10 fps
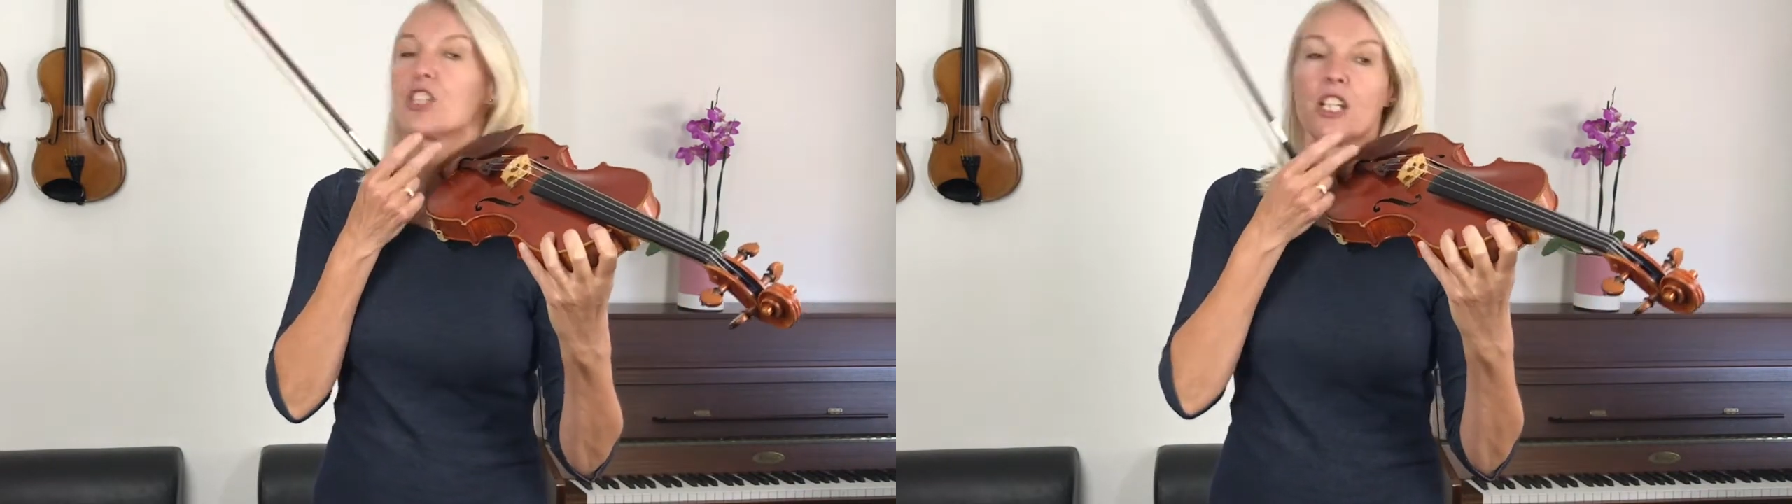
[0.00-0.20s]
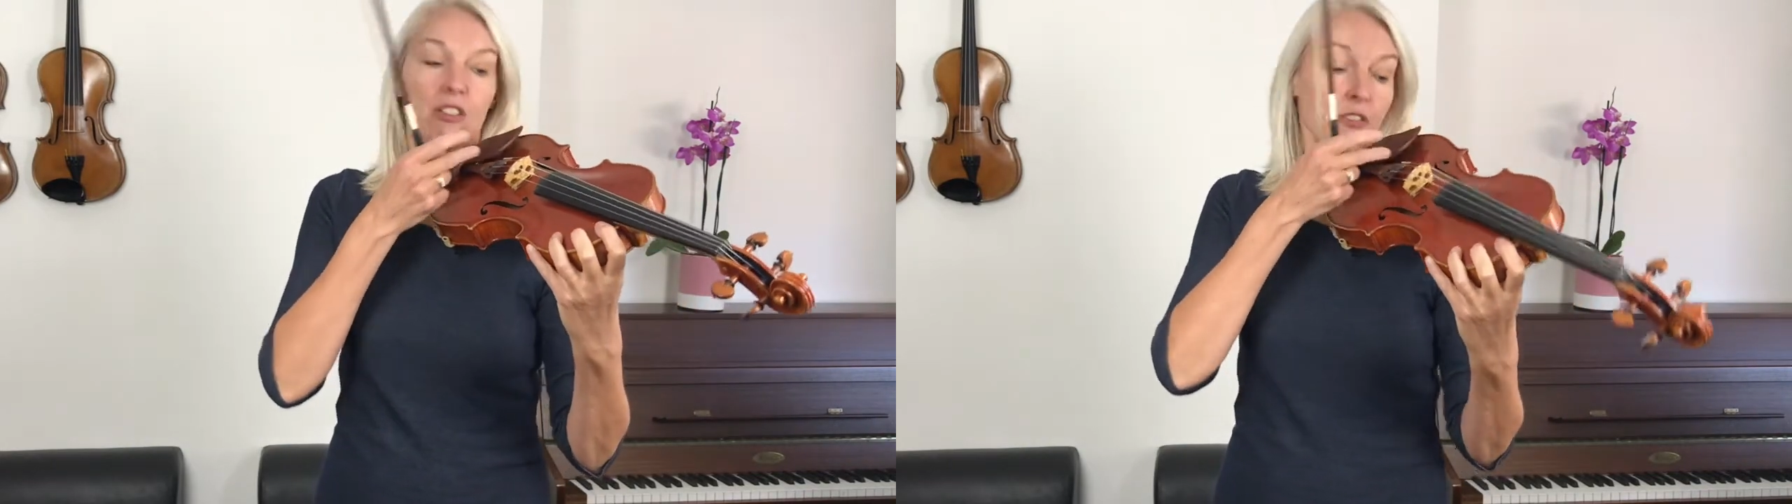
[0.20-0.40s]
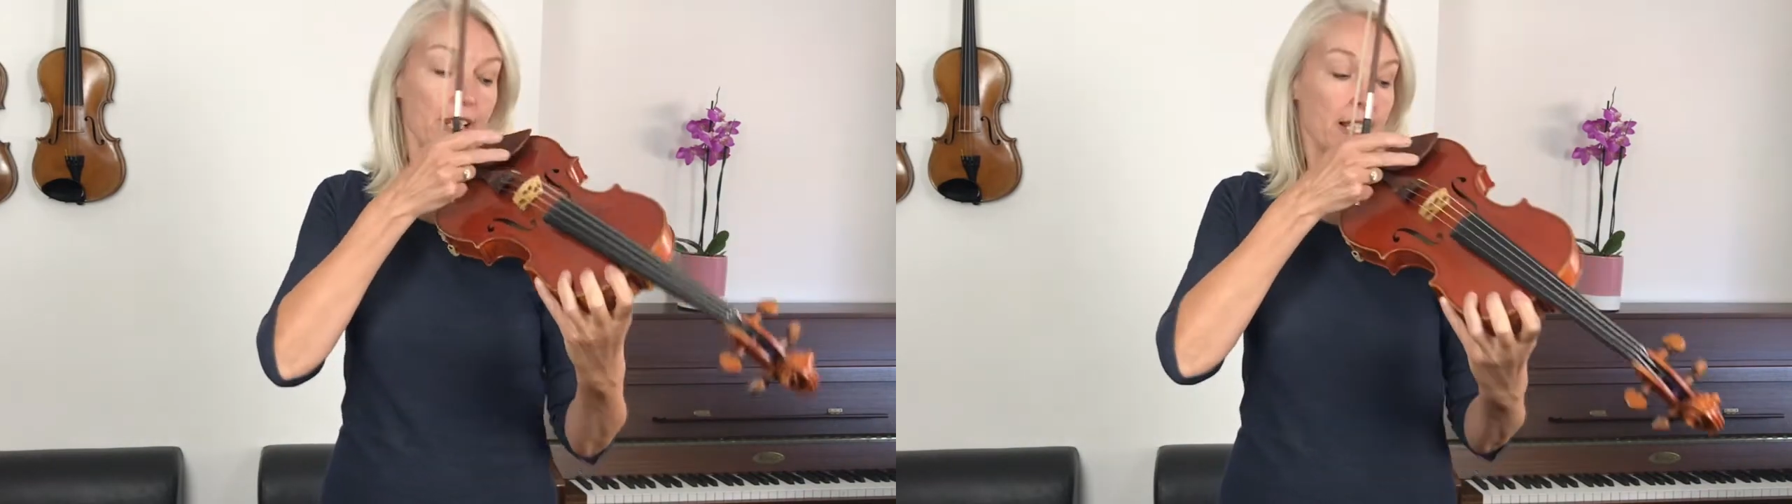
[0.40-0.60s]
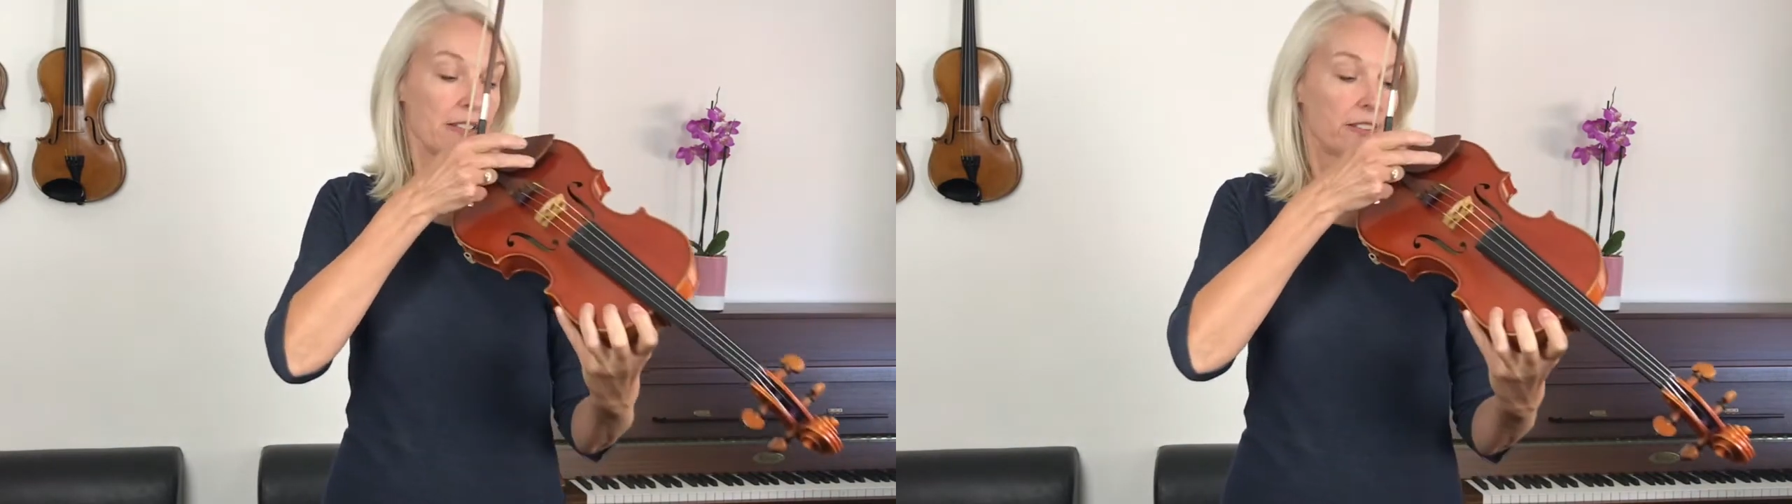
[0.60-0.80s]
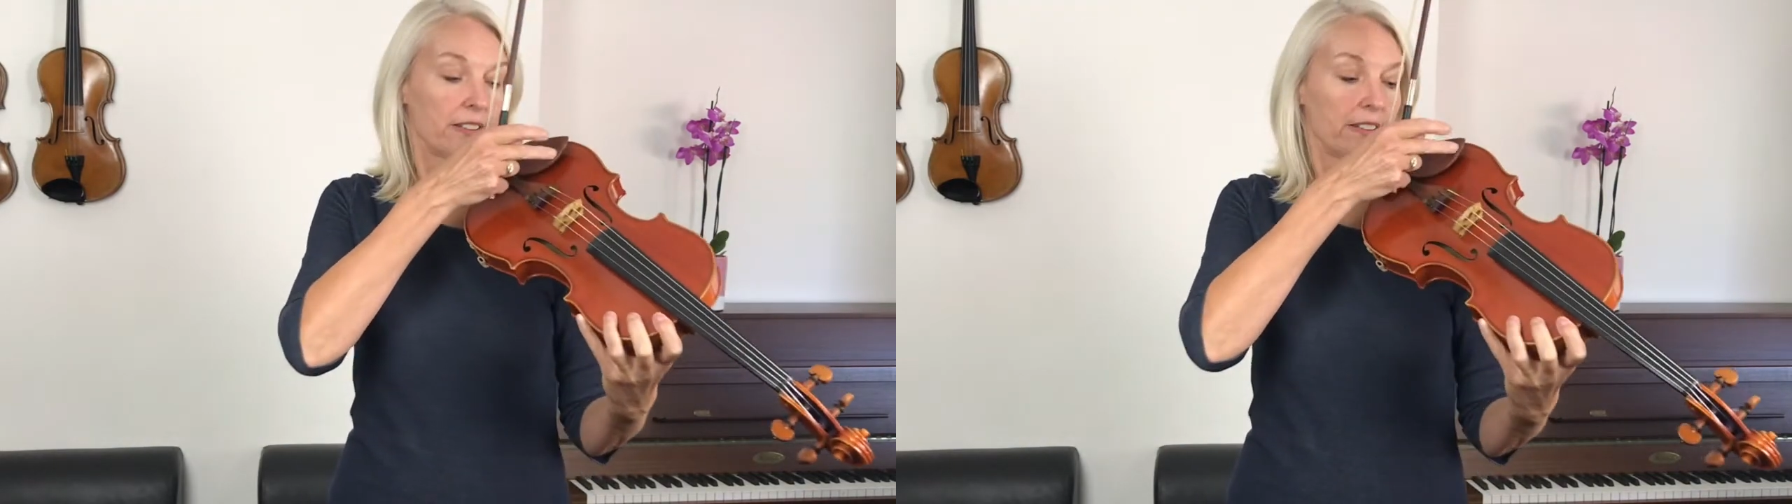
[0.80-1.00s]
chin
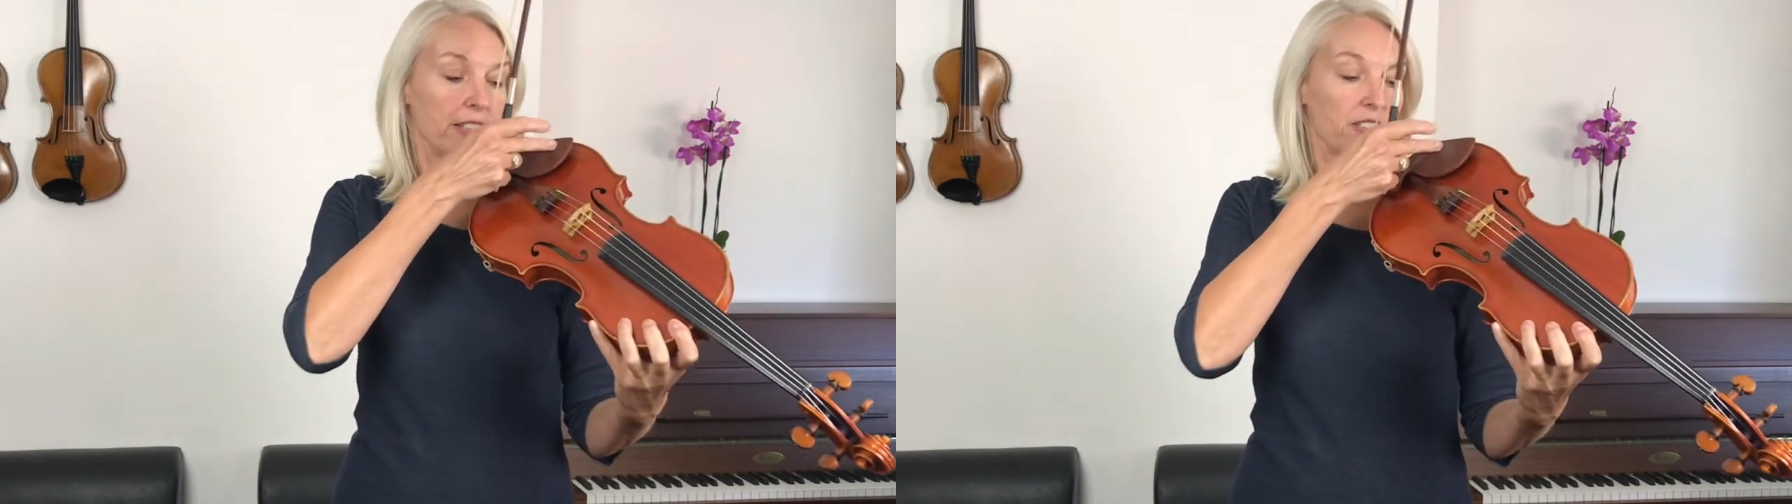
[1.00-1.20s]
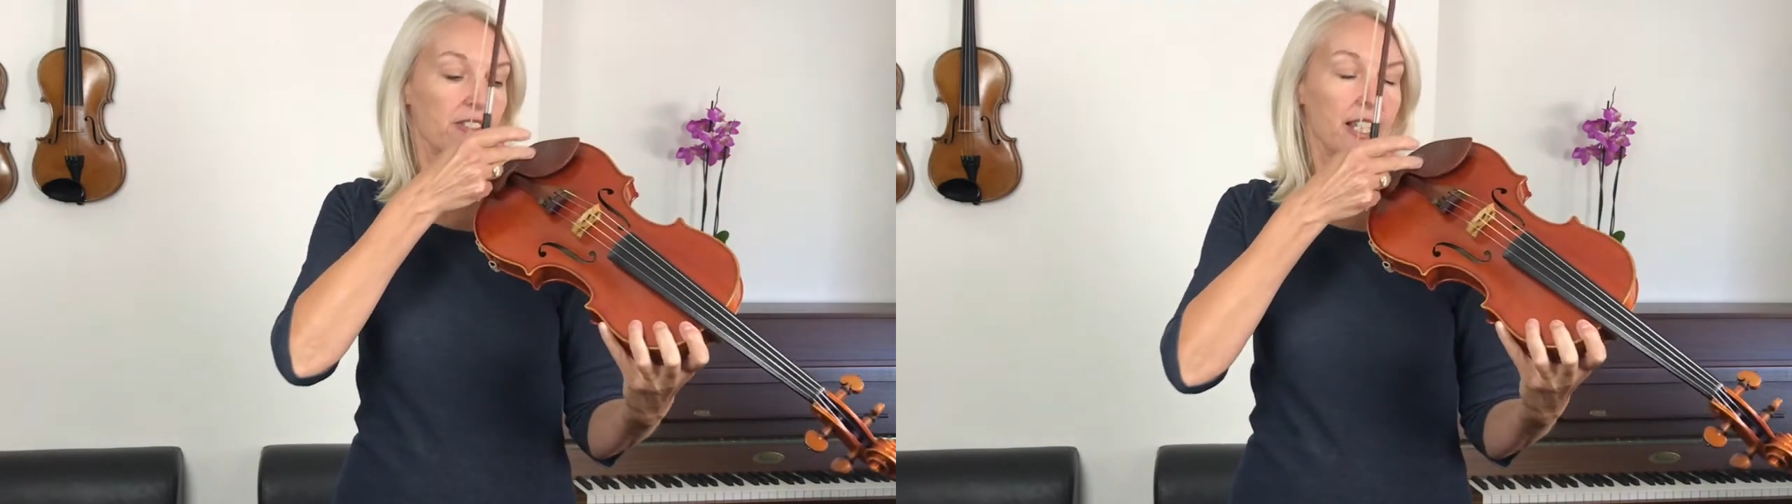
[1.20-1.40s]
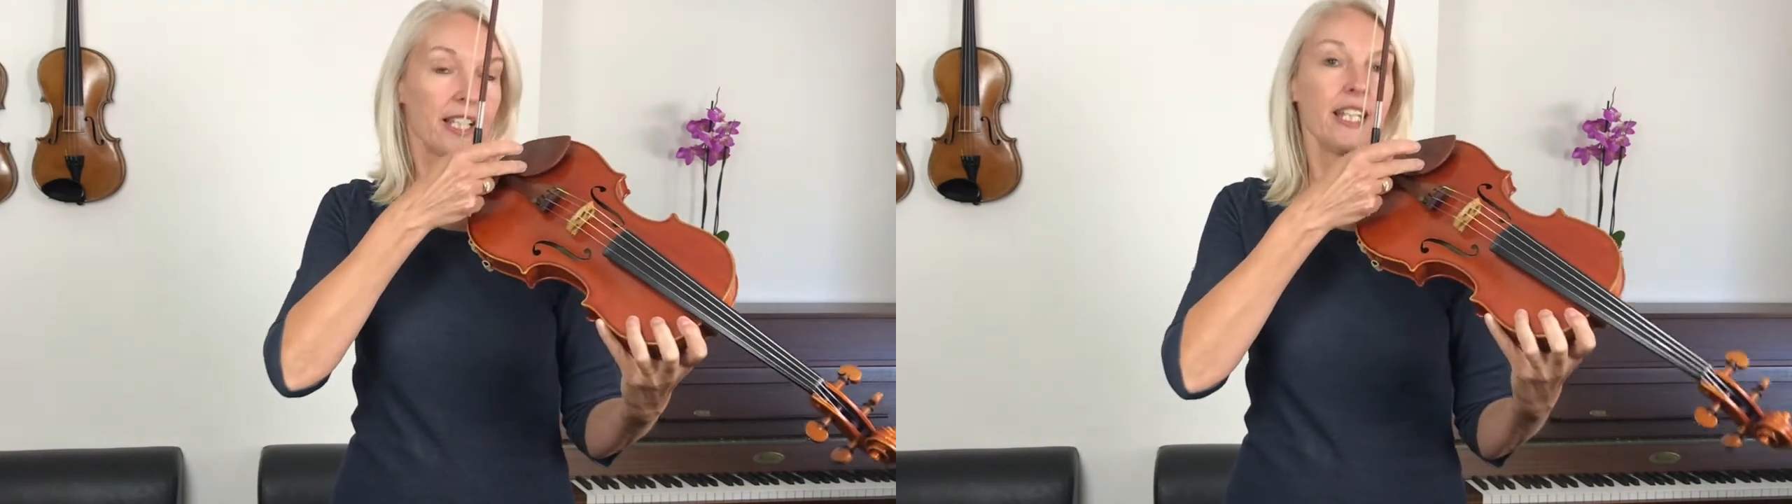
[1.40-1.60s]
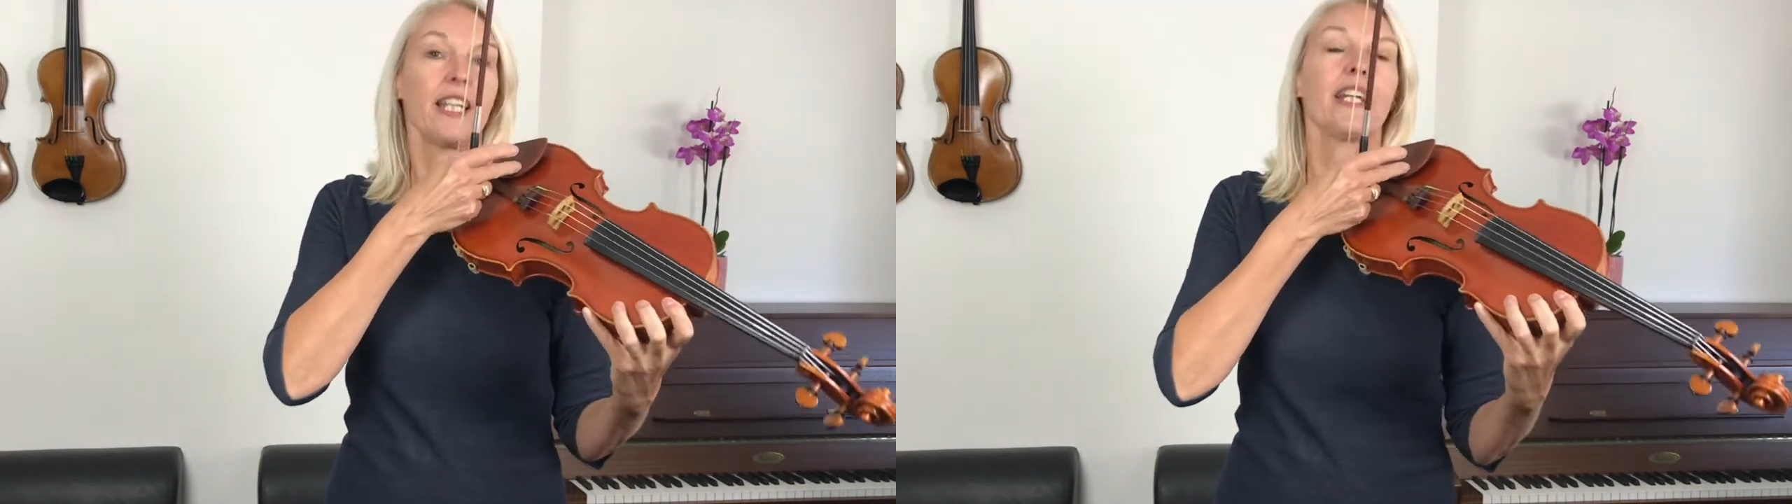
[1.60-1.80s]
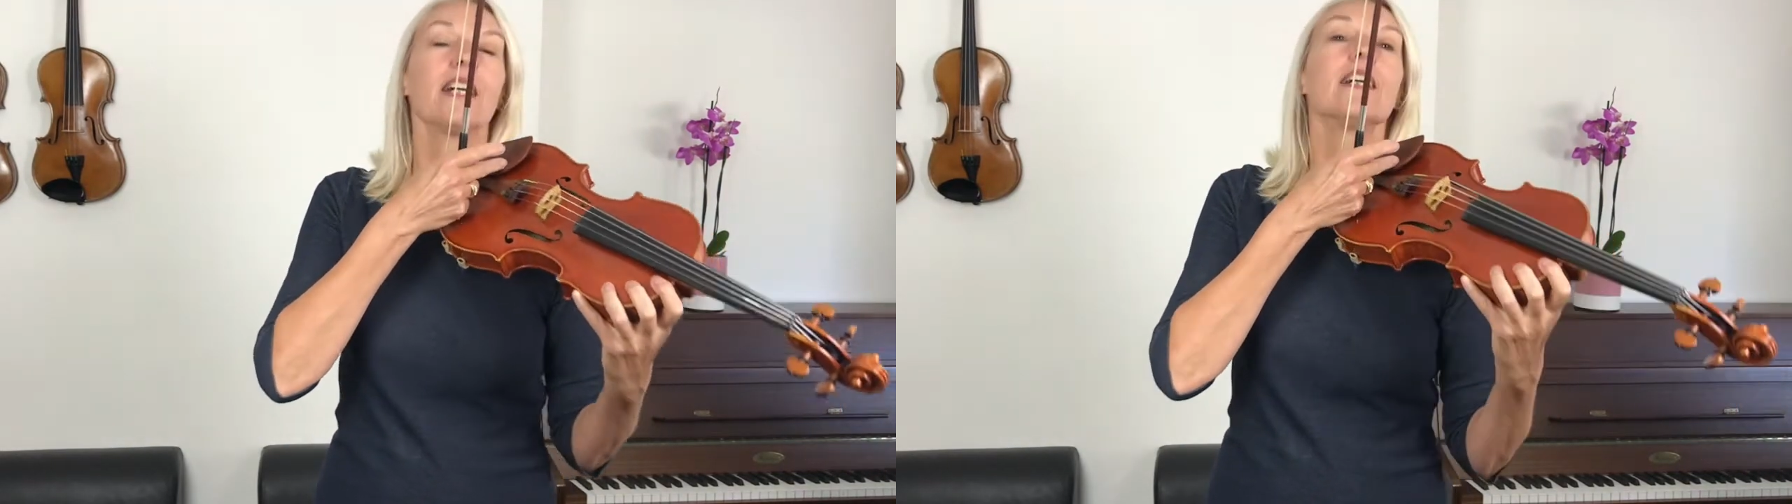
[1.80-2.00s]
rest, this thing
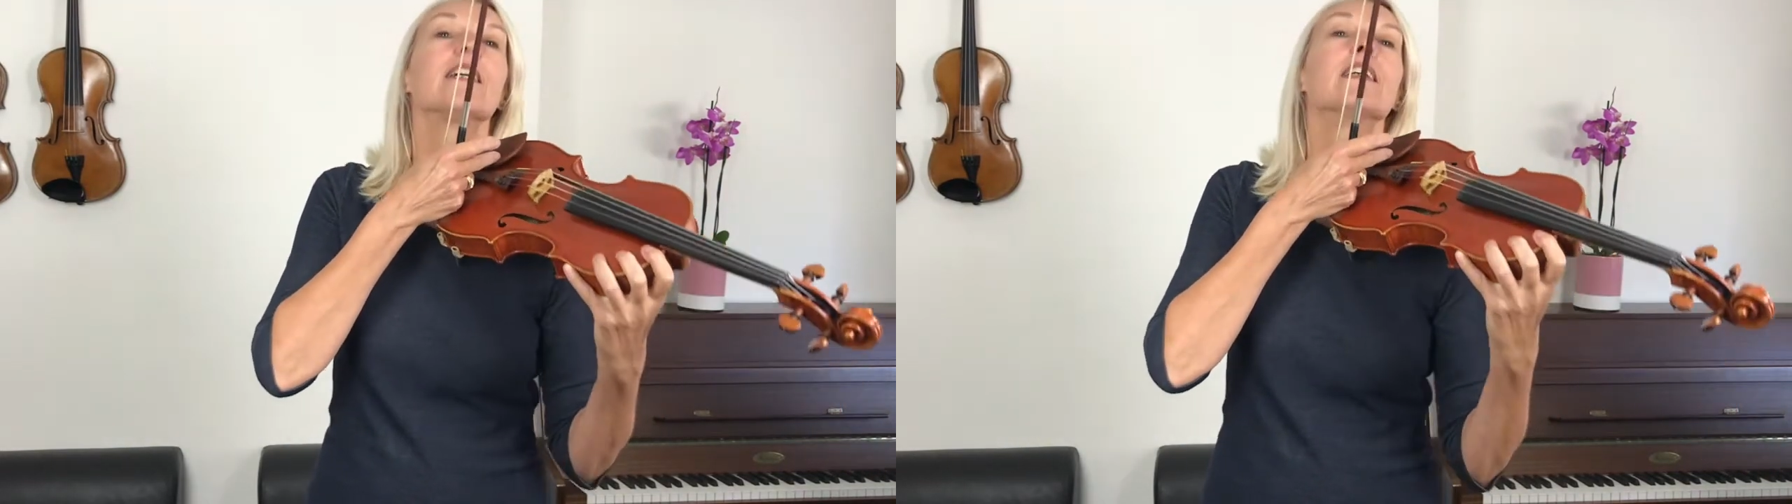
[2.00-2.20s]
here.